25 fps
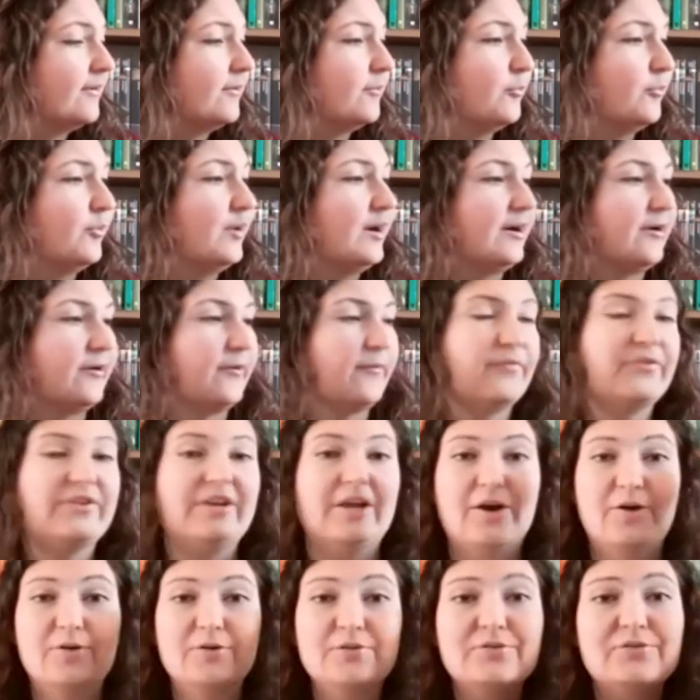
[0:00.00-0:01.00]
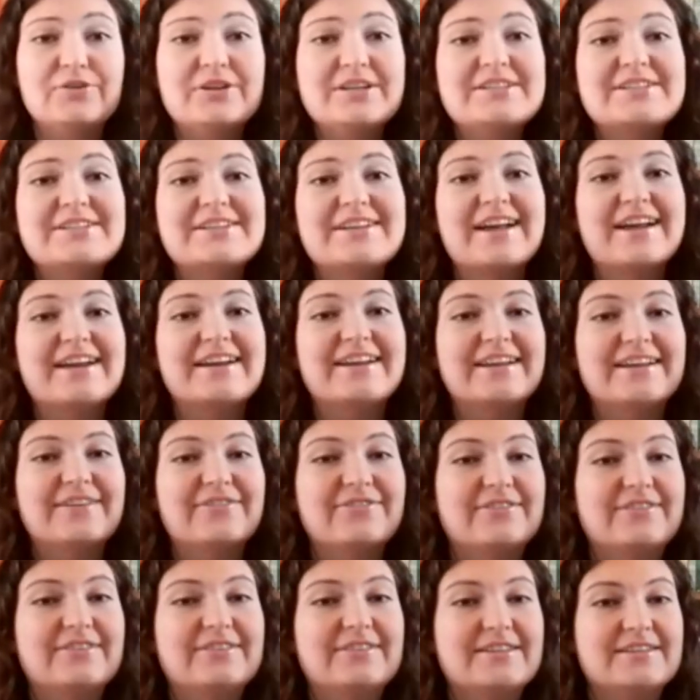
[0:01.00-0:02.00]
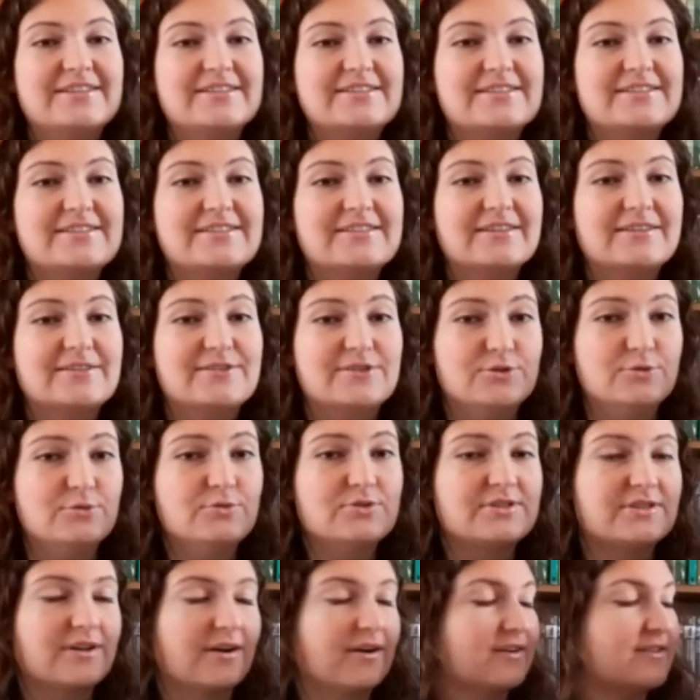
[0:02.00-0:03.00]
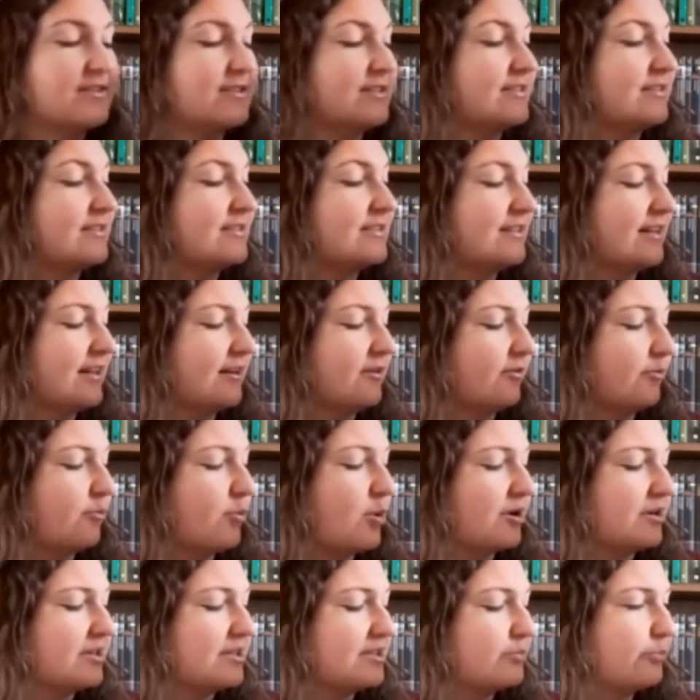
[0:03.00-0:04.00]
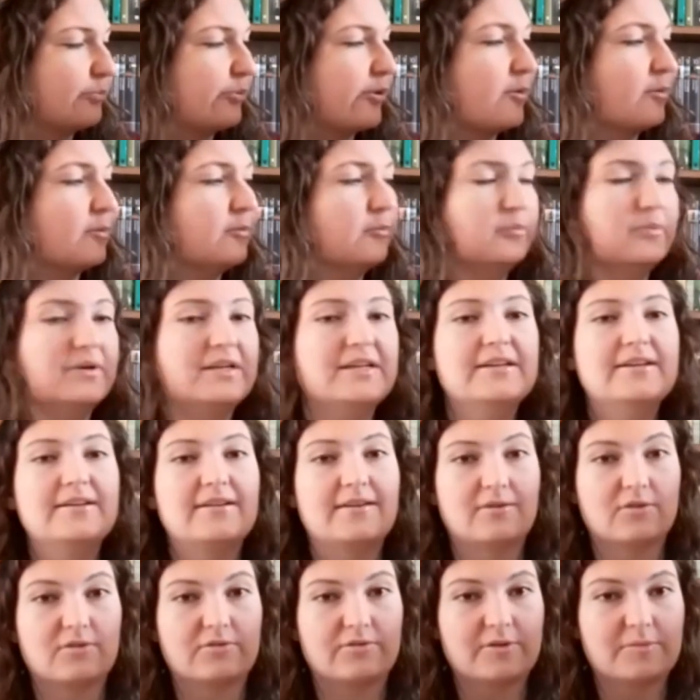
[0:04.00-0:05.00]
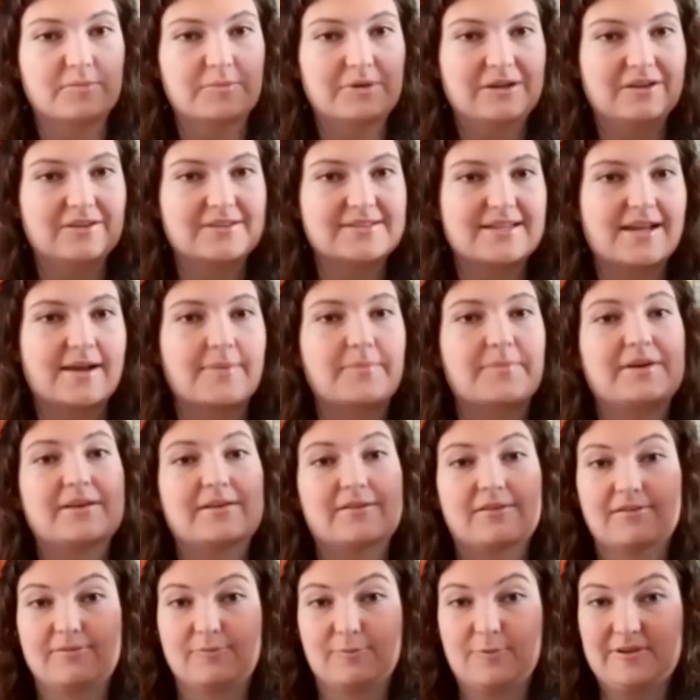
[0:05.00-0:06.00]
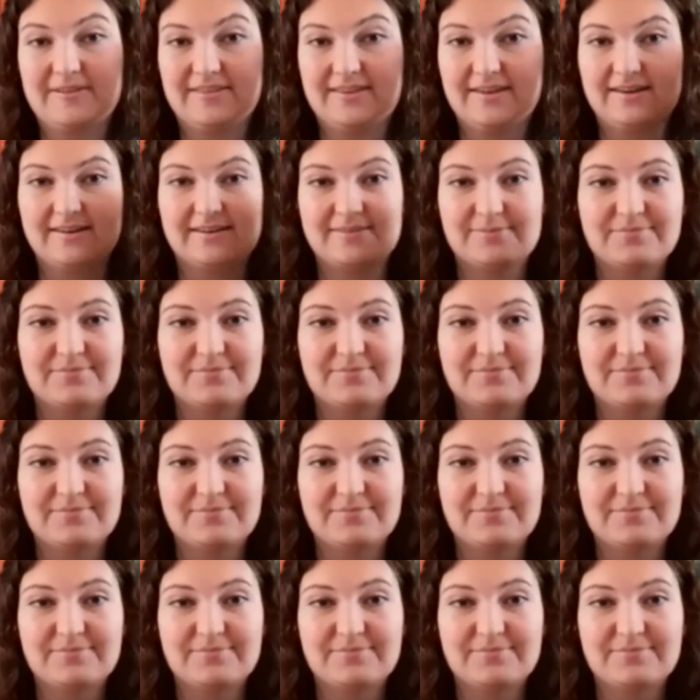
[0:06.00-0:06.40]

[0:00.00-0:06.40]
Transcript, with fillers: well, the only reason I gave this two stars instead of one is probably the cover because I'm in love with it.